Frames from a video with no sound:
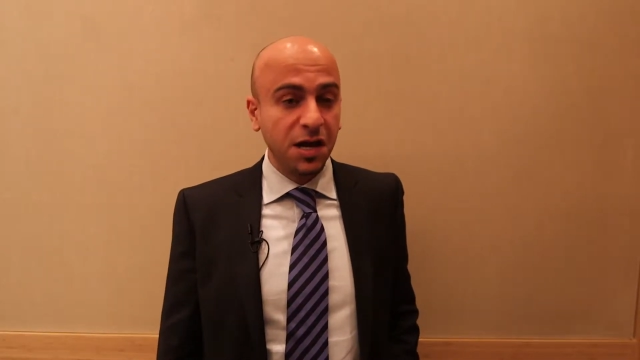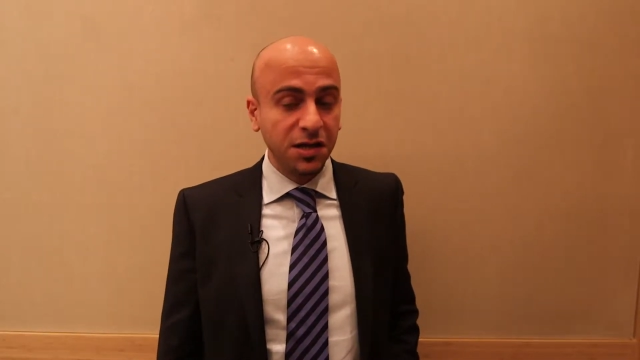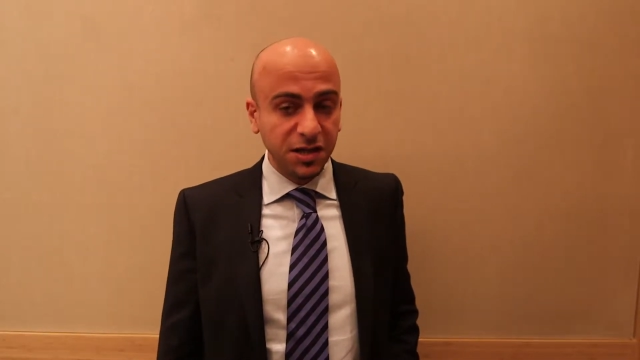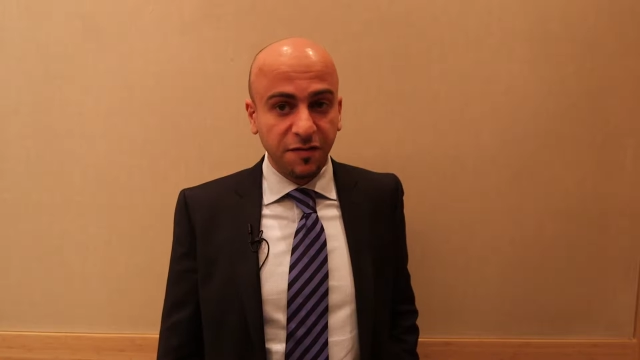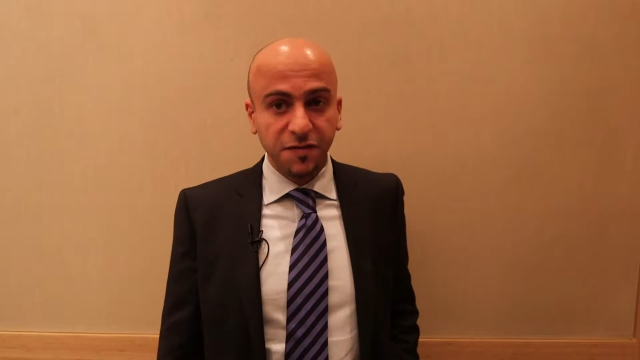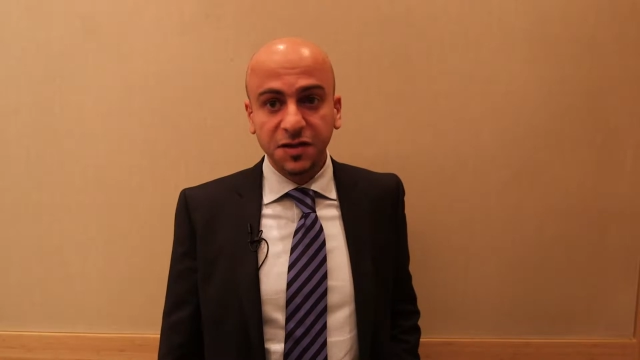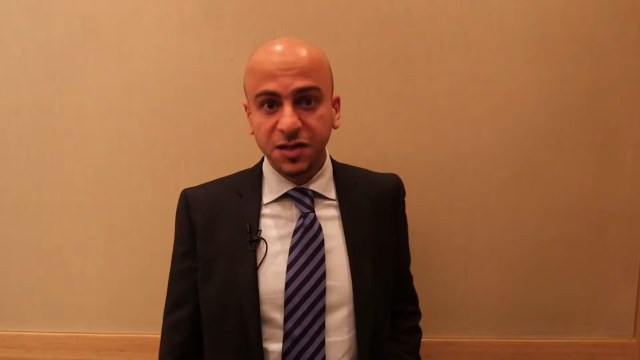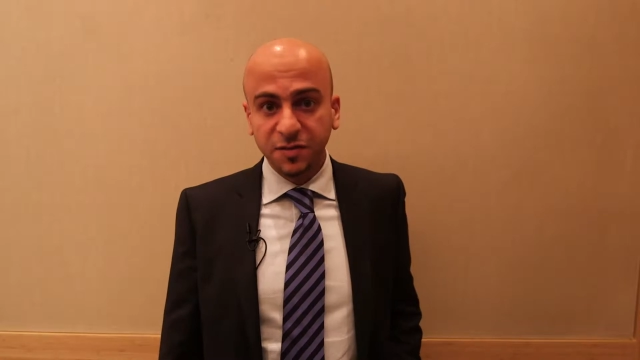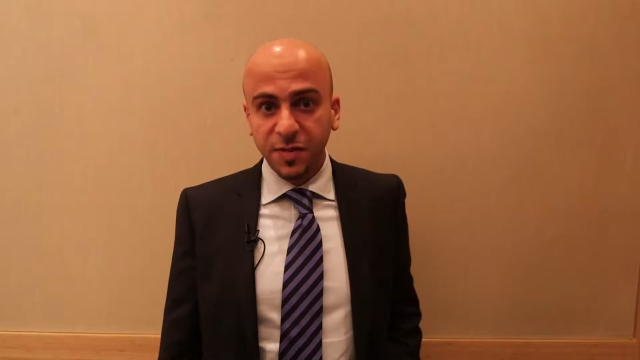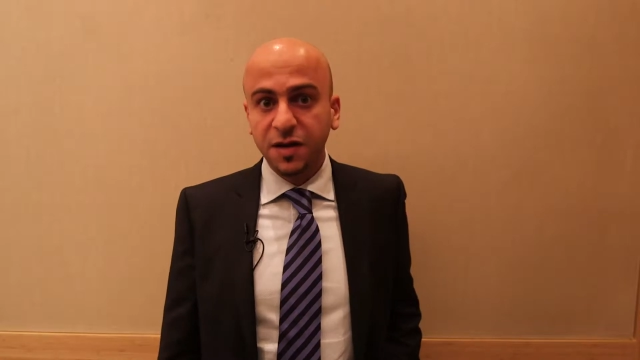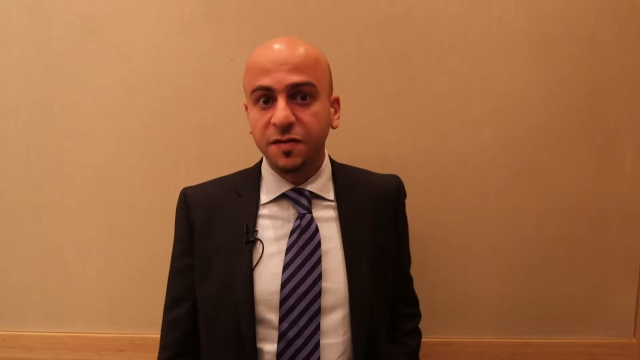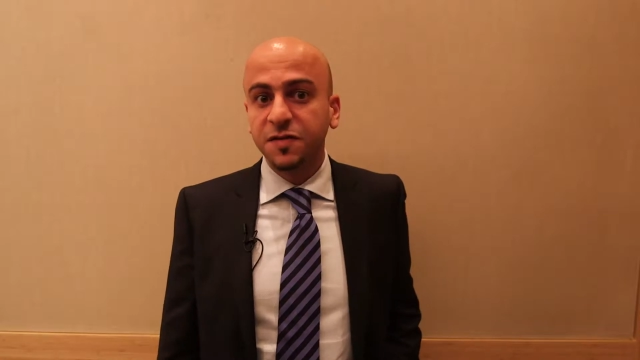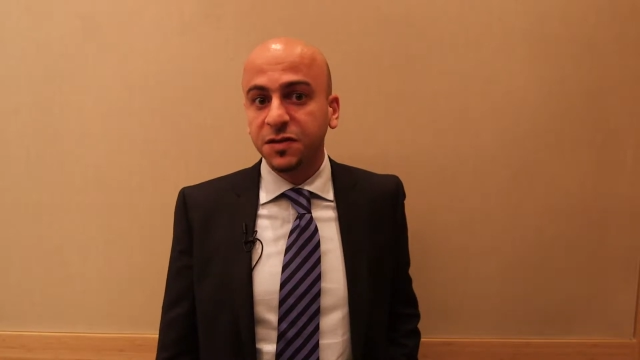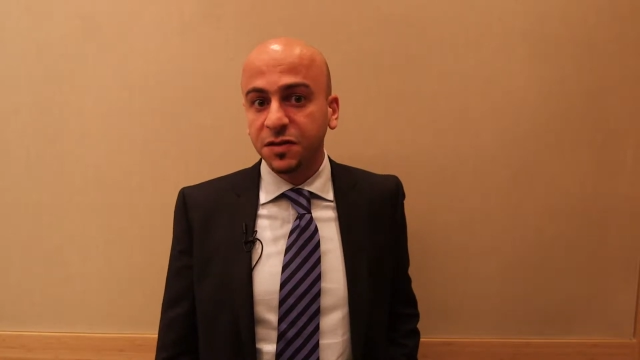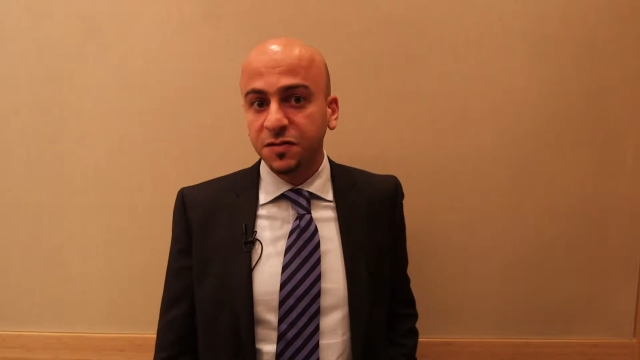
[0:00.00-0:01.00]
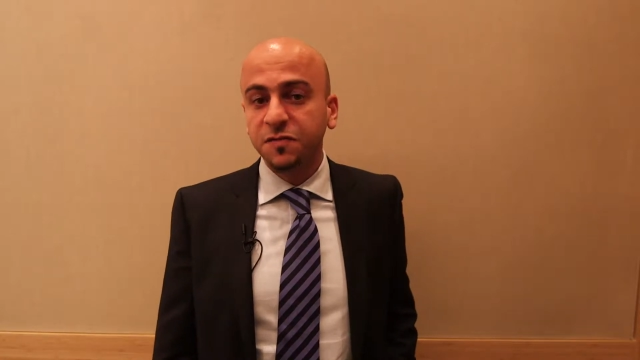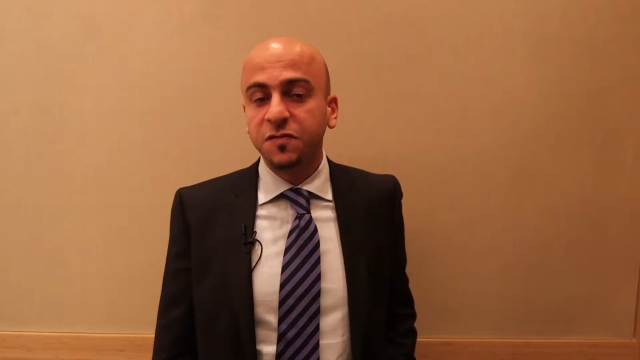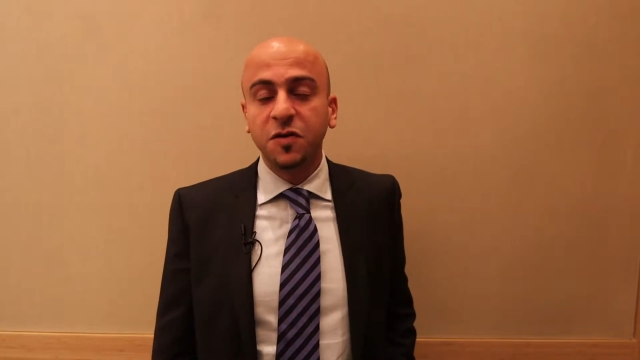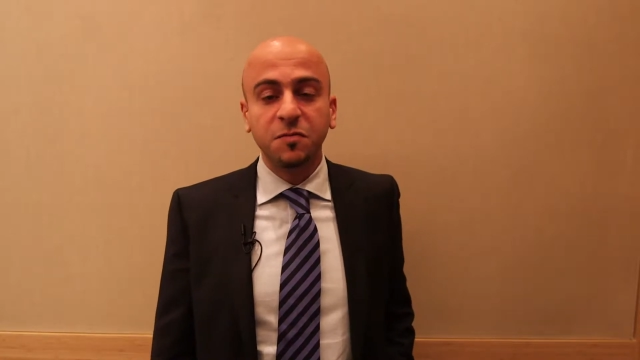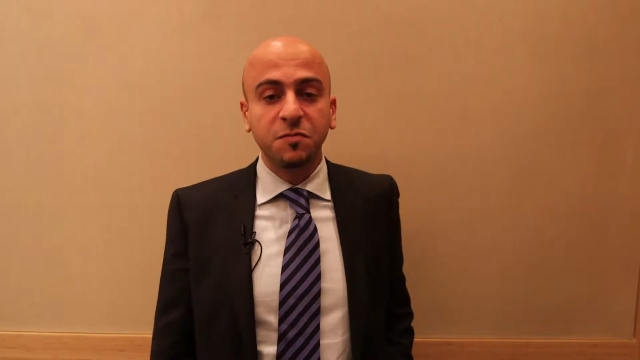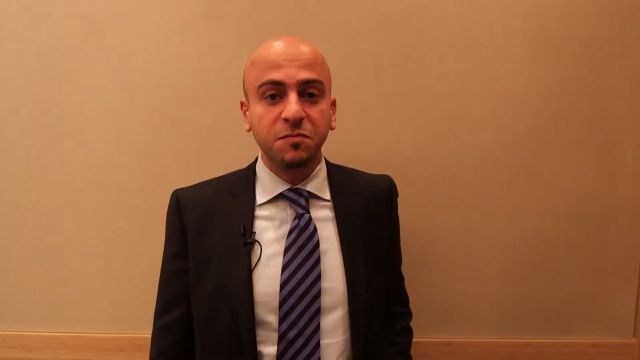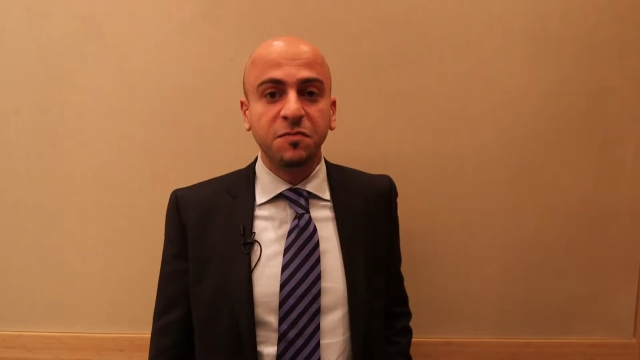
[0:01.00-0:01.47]
I definitely benefited
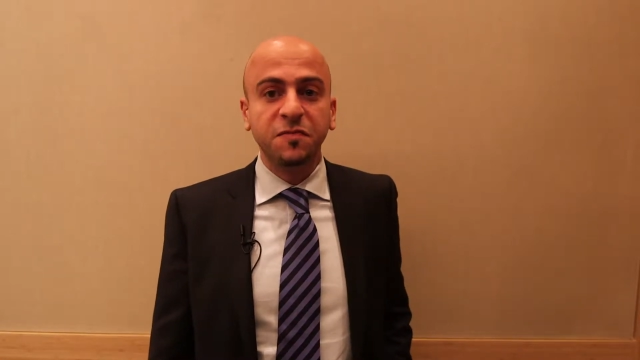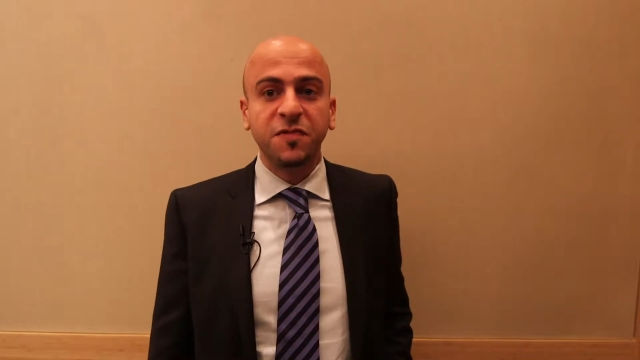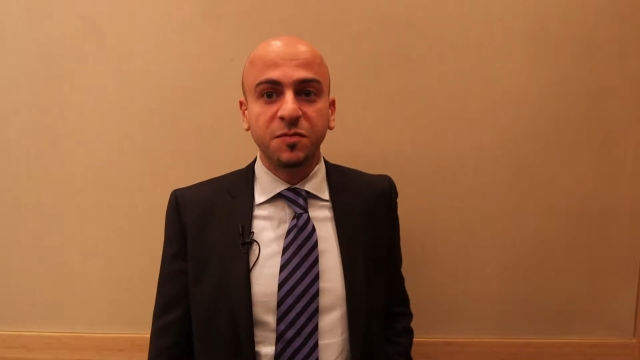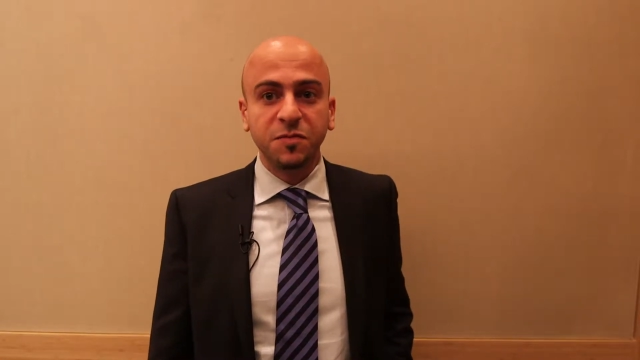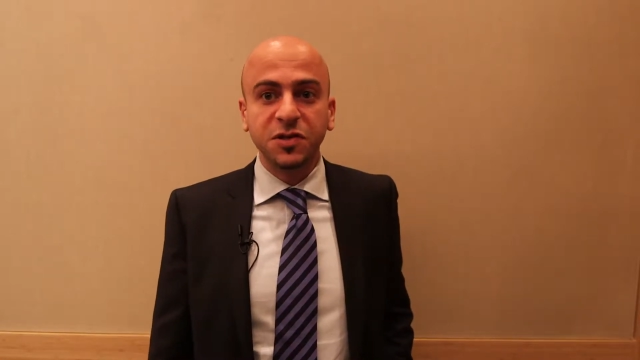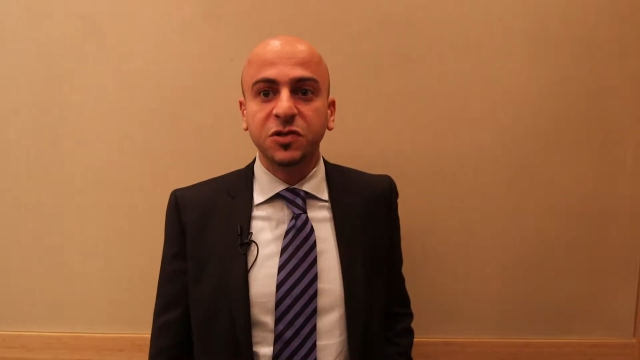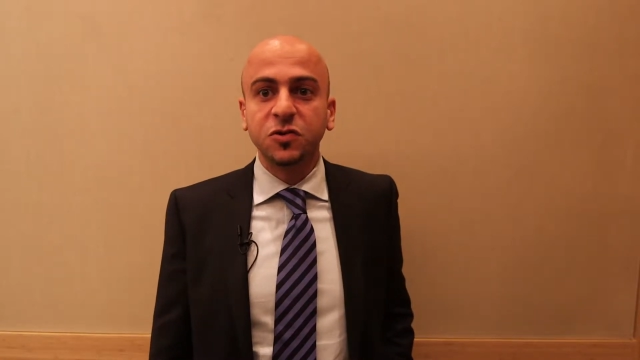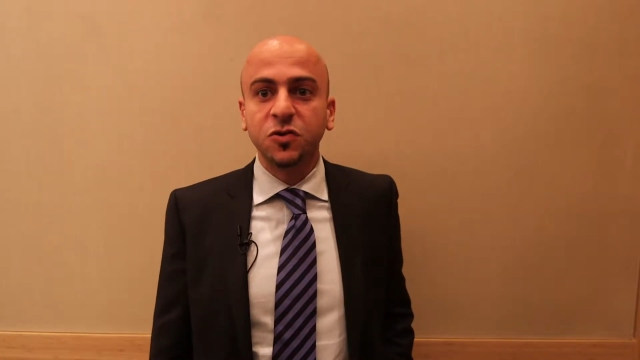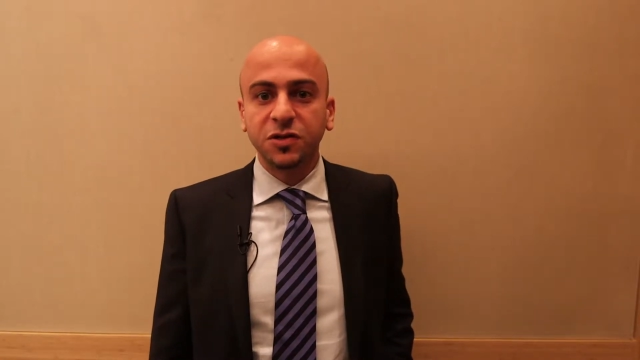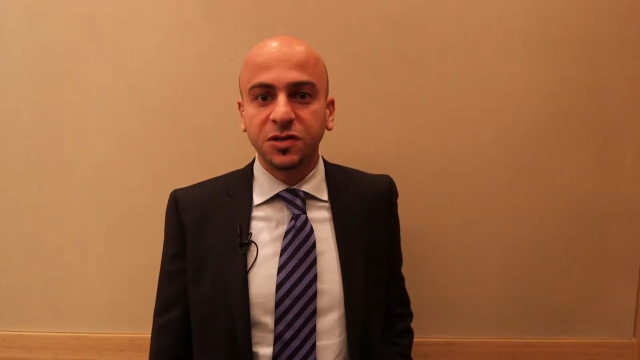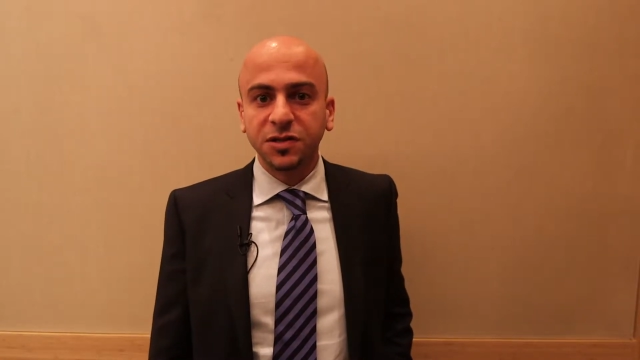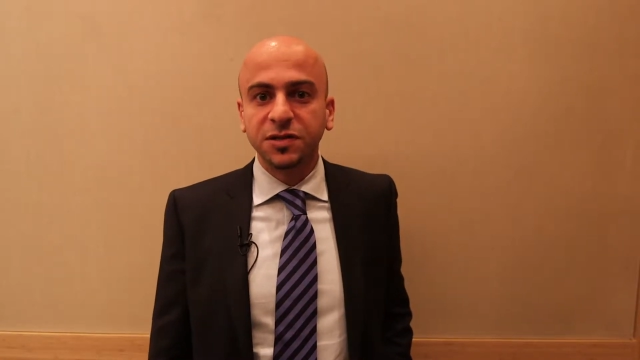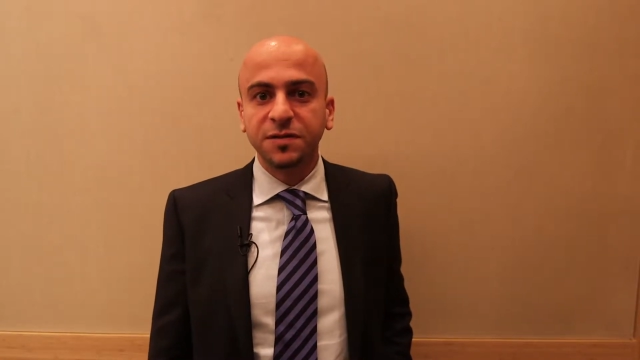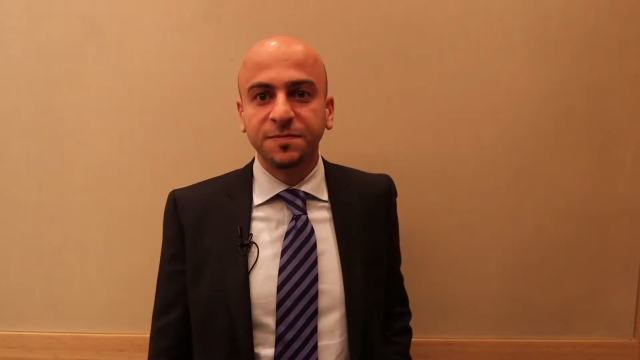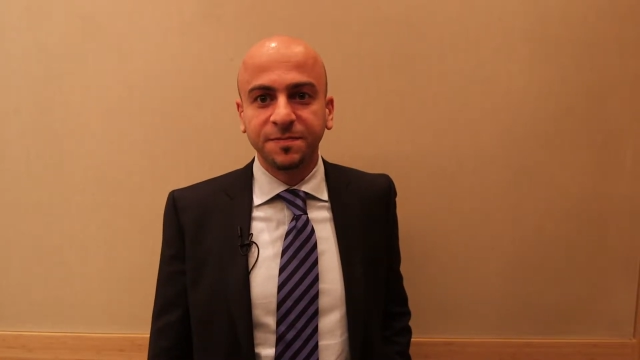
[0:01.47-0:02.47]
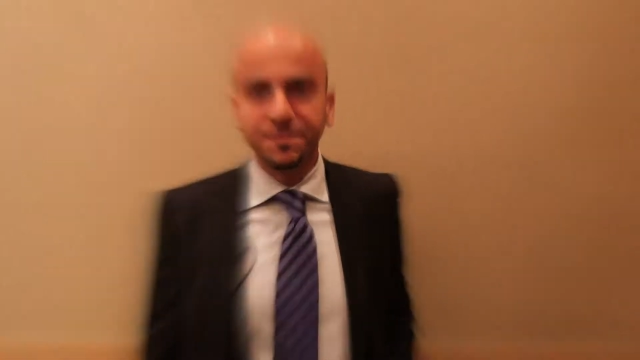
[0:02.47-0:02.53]
from, from this course.